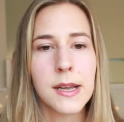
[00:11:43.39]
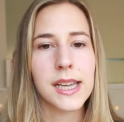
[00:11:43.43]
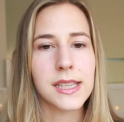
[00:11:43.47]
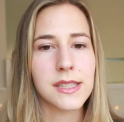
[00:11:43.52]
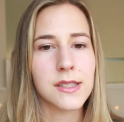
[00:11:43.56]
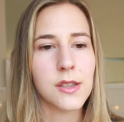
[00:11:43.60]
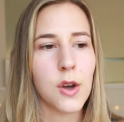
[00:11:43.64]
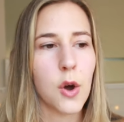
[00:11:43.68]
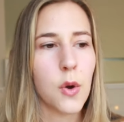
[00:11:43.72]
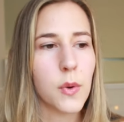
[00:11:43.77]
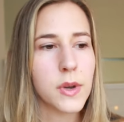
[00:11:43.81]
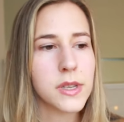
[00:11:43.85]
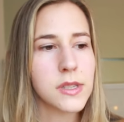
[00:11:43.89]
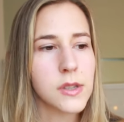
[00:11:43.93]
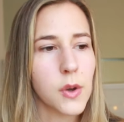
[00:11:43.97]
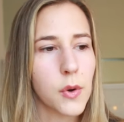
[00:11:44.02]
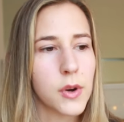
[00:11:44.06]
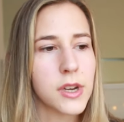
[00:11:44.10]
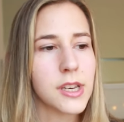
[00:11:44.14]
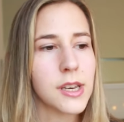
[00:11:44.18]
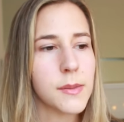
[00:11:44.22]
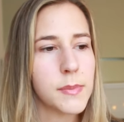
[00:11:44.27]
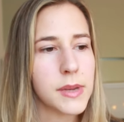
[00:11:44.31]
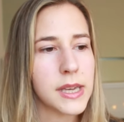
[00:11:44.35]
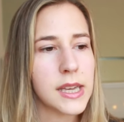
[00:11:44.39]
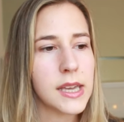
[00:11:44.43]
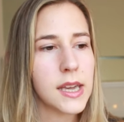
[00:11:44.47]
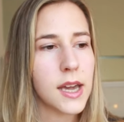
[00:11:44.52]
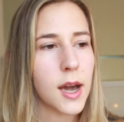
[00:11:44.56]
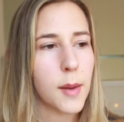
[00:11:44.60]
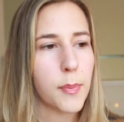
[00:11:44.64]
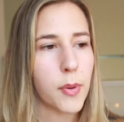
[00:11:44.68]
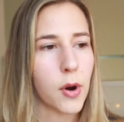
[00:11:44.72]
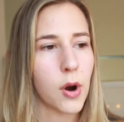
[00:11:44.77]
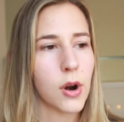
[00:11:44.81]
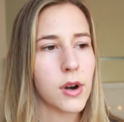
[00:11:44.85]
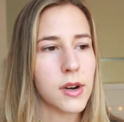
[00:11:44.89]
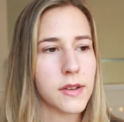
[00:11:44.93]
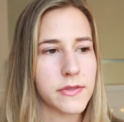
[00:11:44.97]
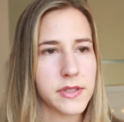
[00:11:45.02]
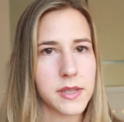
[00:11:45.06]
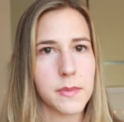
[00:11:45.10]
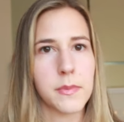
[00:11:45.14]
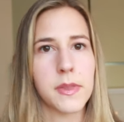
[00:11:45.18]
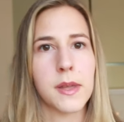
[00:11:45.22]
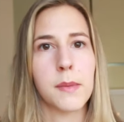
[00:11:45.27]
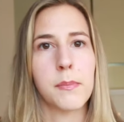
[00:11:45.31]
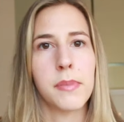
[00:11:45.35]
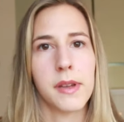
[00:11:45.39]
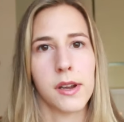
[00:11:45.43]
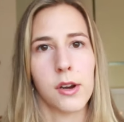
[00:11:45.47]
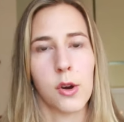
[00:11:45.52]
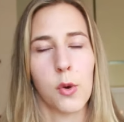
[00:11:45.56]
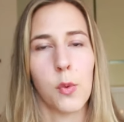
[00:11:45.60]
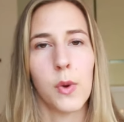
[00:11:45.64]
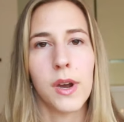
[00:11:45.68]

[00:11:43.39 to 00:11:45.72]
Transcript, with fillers: it's always going to be a part of something bigger.